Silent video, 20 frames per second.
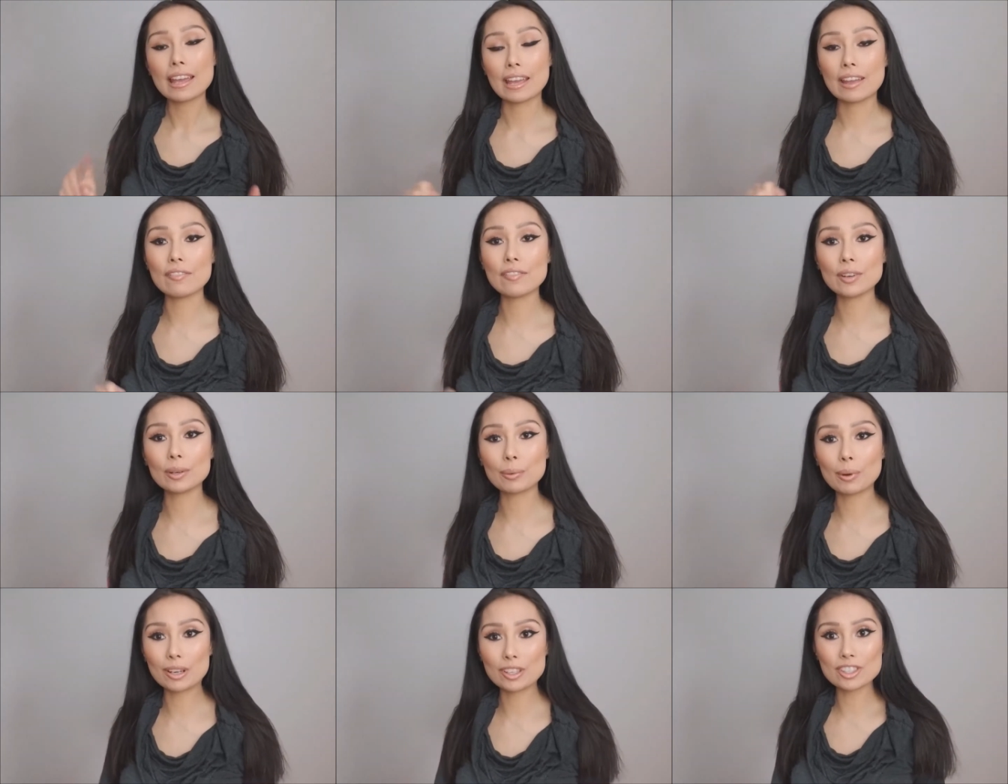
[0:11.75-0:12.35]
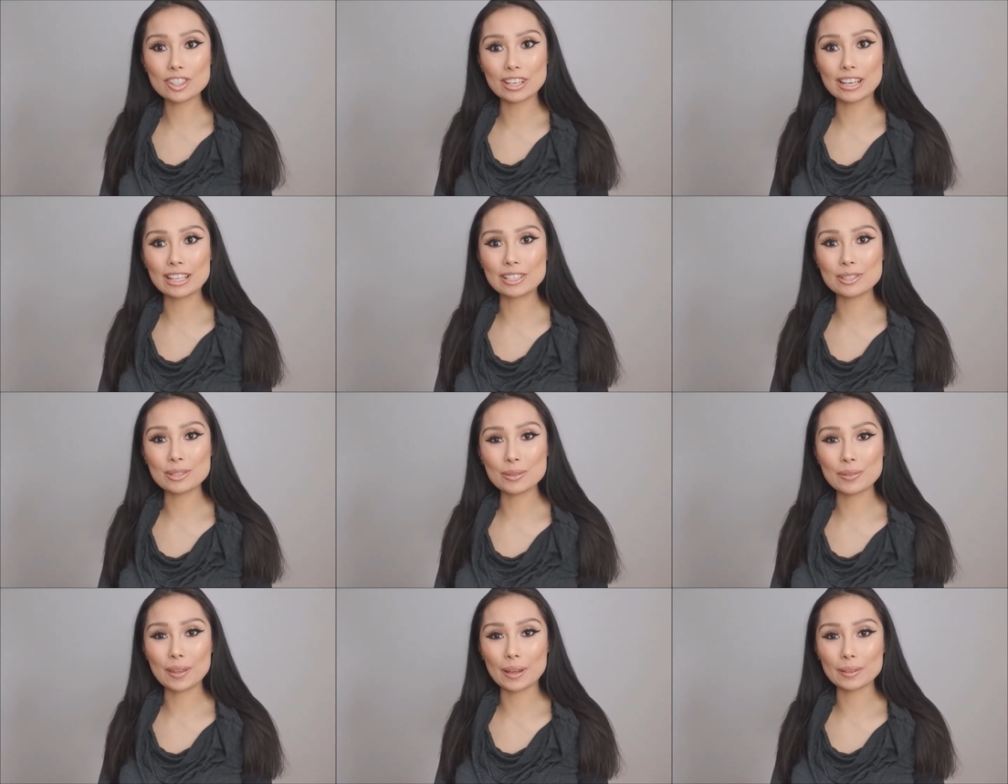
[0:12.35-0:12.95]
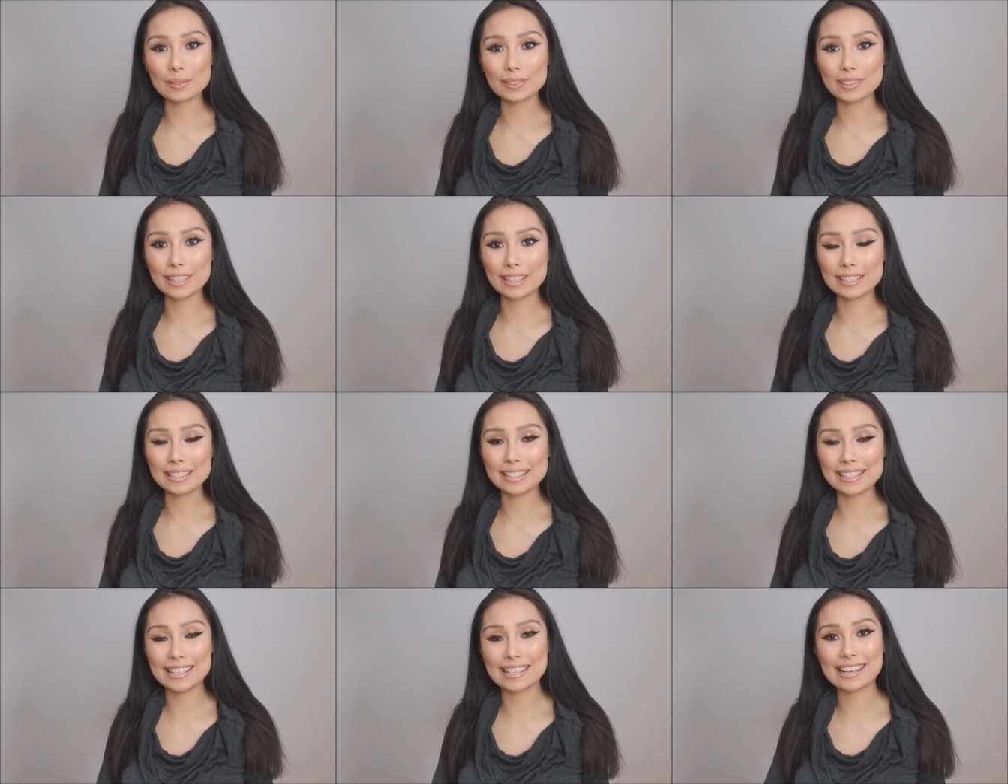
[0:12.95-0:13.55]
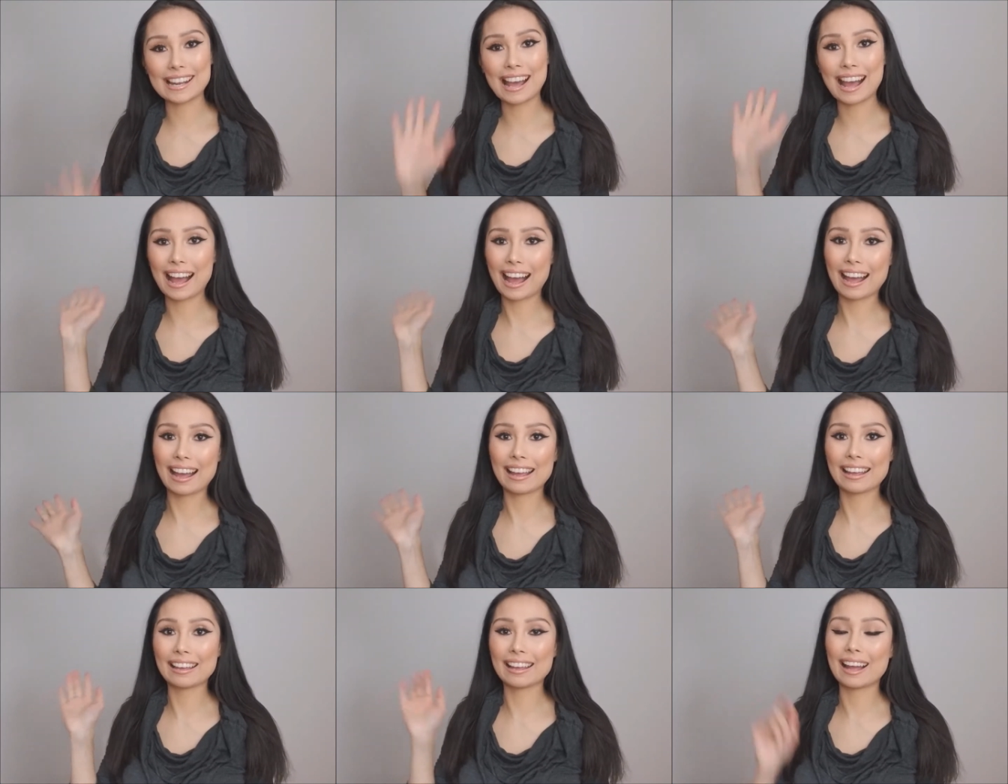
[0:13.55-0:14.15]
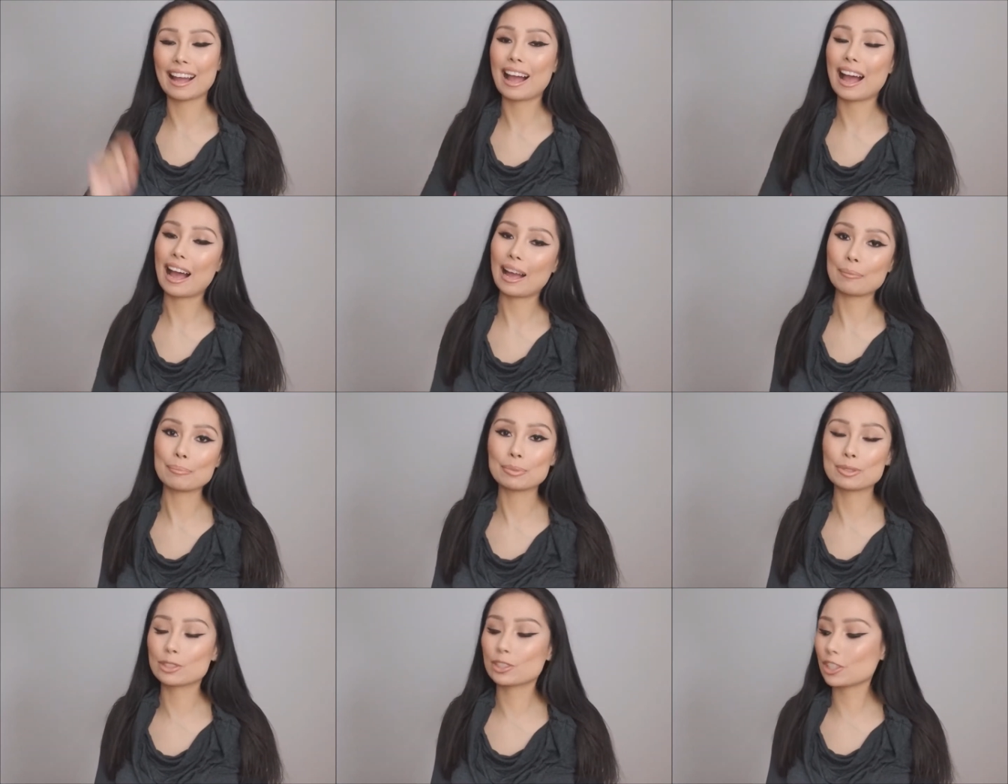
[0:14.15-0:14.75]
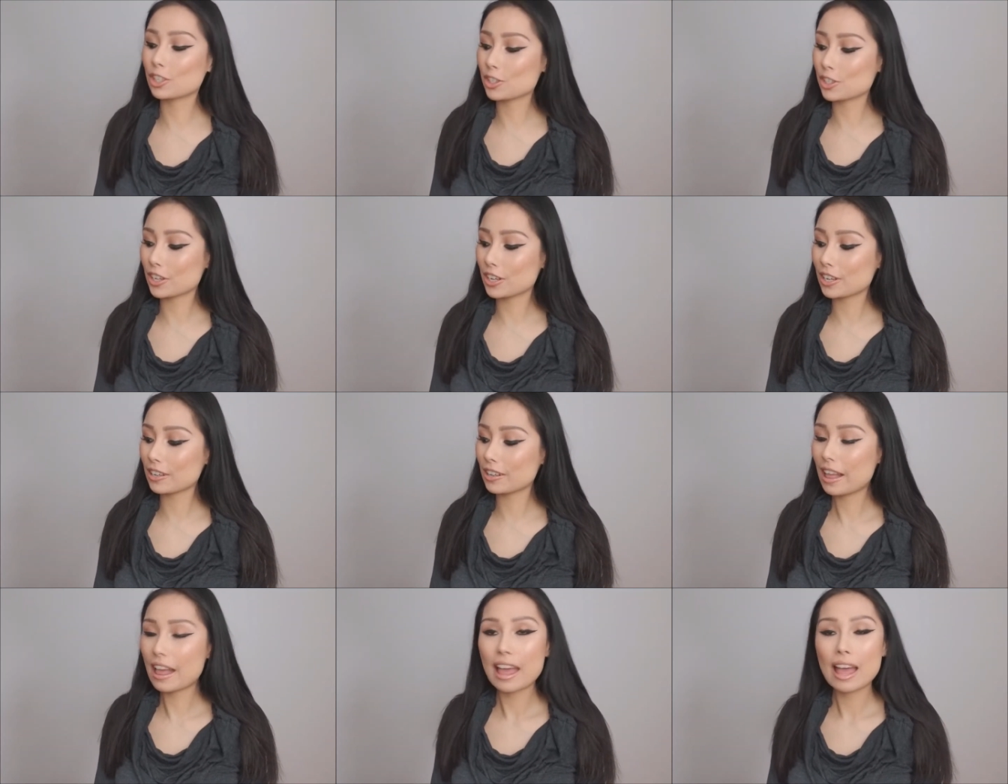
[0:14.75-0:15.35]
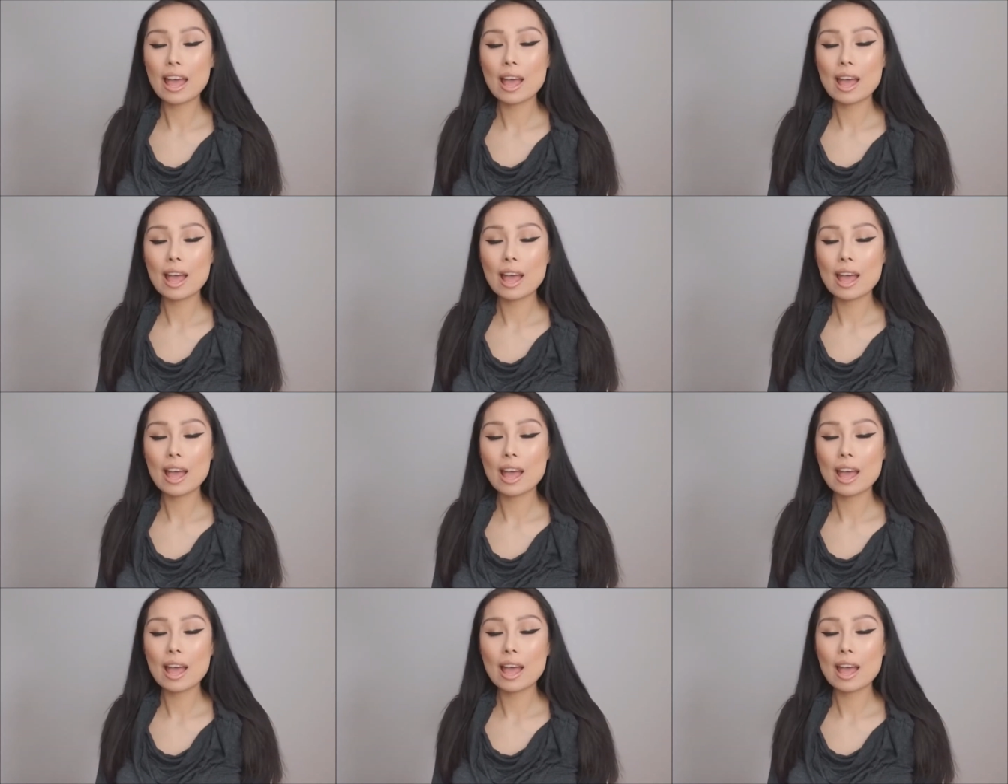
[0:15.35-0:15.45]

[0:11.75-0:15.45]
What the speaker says: if you're watching in 2018, hi, I'm Patricia.